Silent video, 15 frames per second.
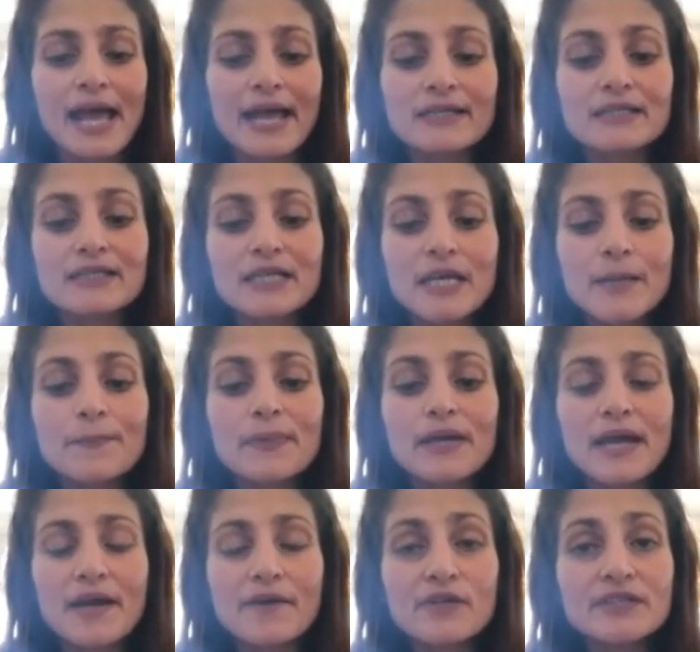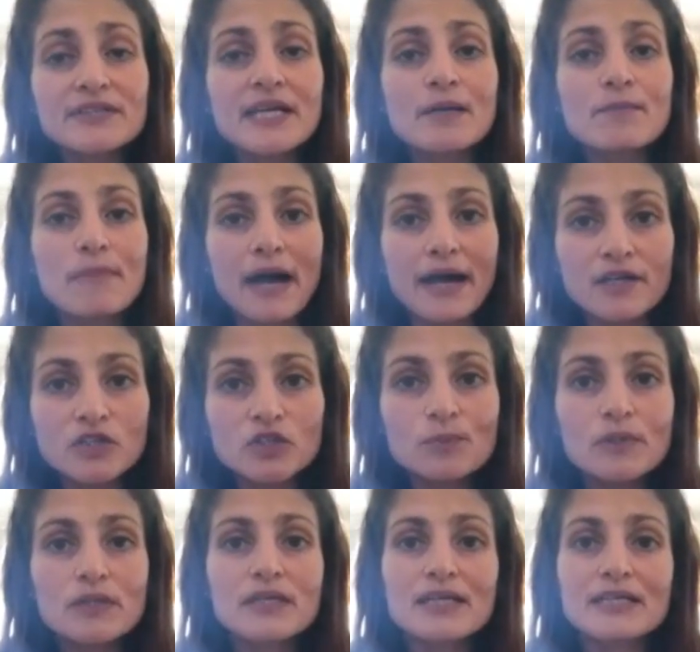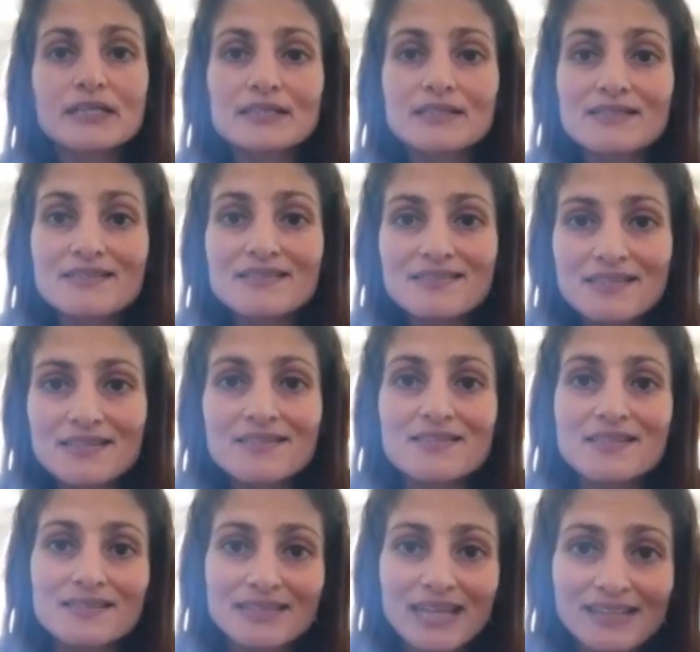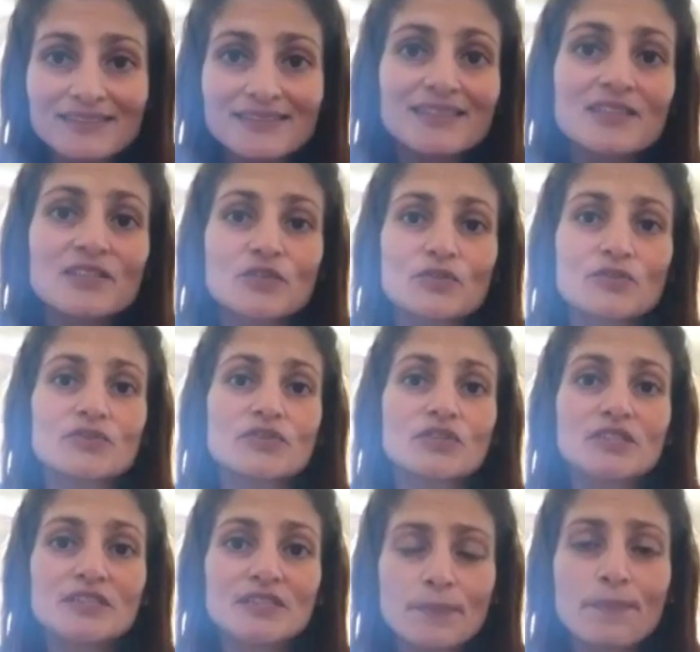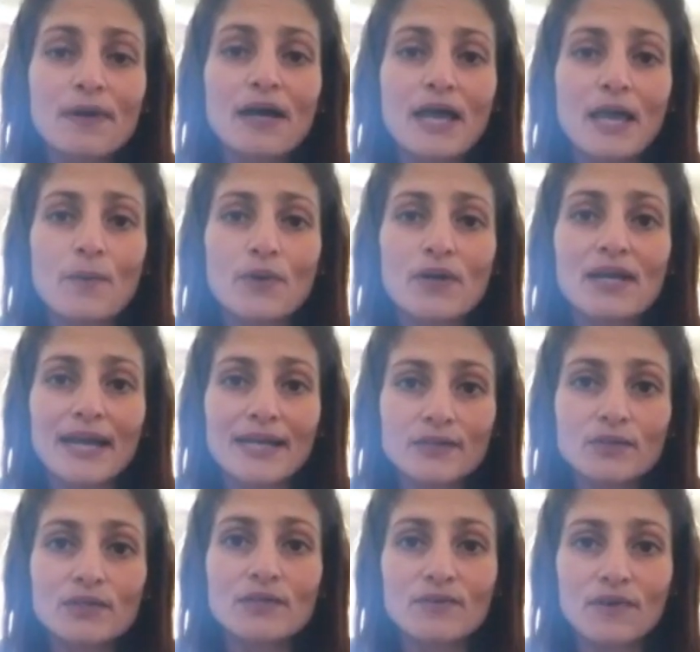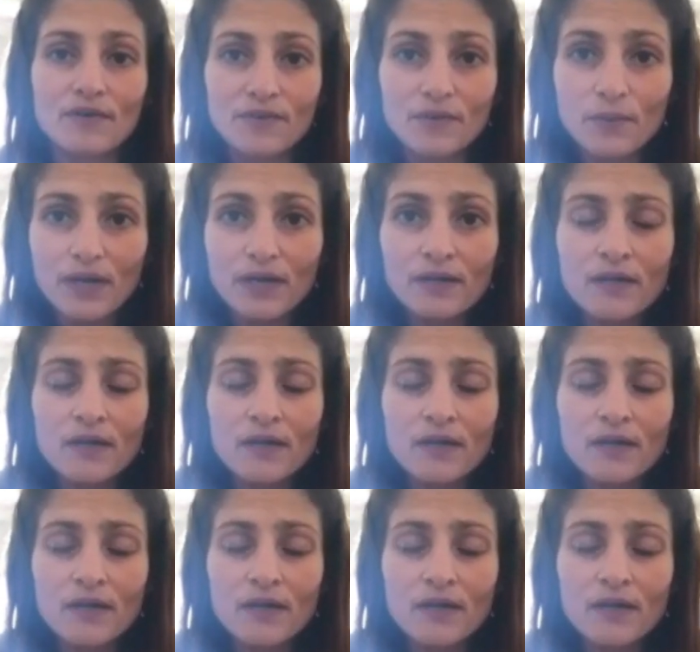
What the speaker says: And keep everything manageable and consistent. That's a tip I would like to give everyone.